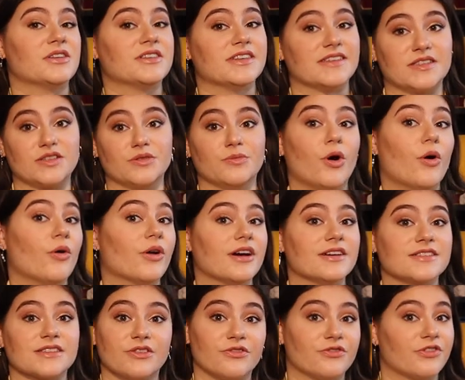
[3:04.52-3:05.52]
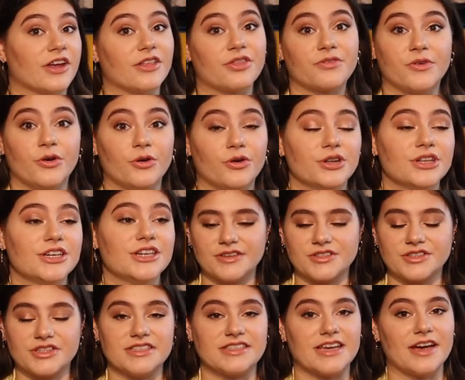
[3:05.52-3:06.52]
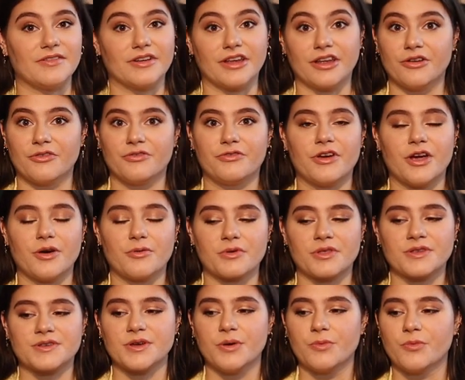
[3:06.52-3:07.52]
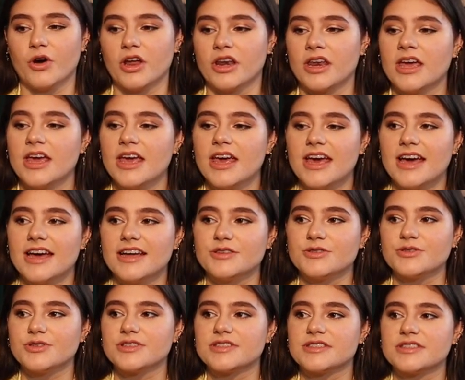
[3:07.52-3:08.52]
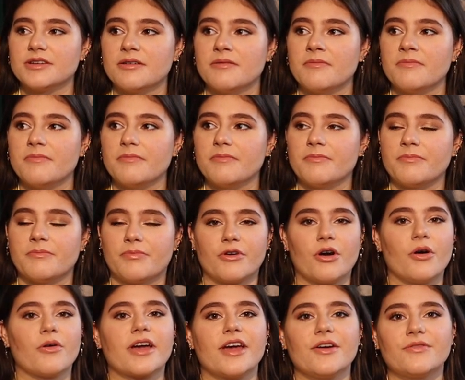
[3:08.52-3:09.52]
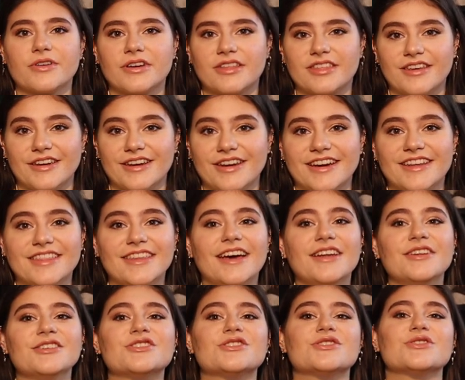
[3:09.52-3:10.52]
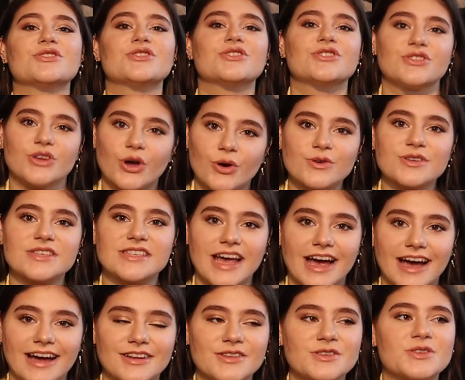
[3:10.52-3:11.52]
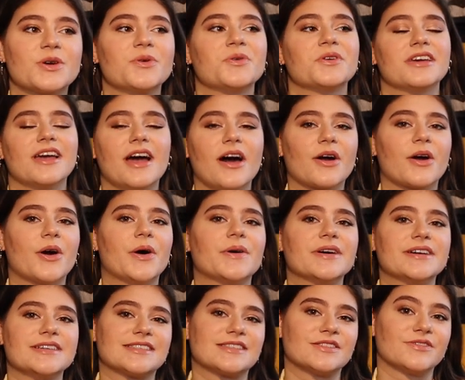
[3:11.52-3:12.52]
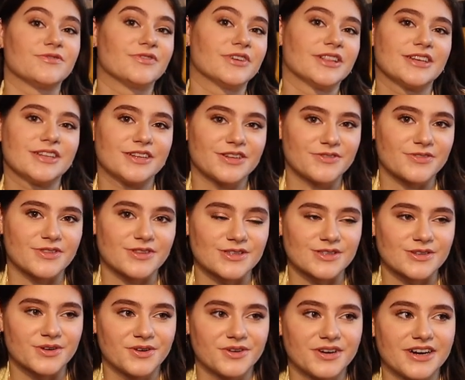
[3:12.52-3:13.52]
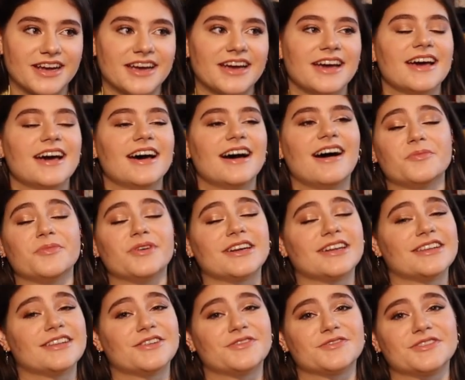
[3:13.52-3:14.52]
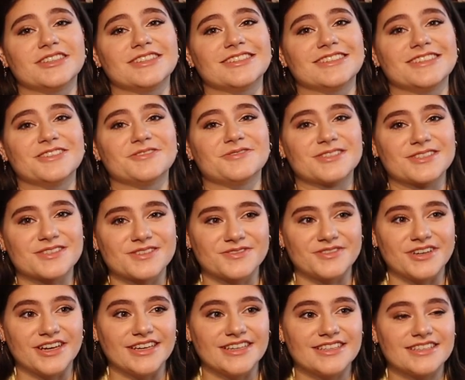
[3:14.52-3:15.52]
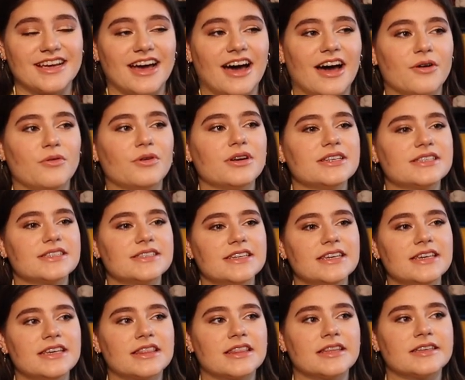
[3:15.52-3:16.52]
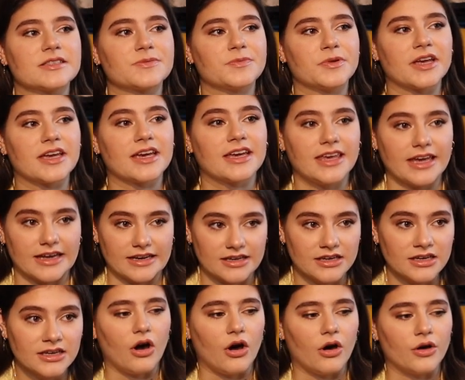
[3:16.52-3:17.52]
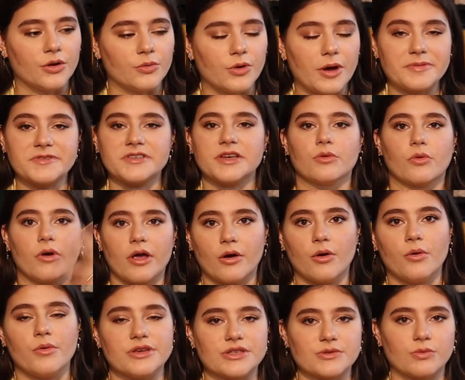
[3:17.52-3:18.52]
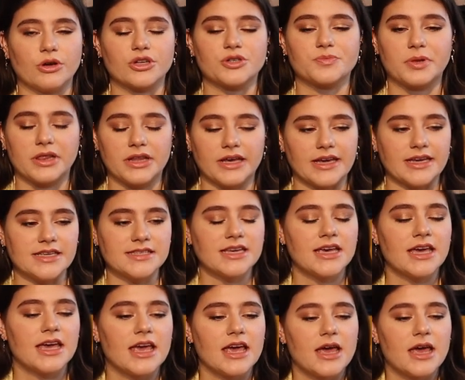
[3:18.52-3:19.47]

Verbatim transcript: Desdemona is unfaithful, she's having an affair with someone, just broke everything, and that is so sad. So Iago is the villain of the story, but I loved it. It was great. I want to see this play again on a website where I always watch plays,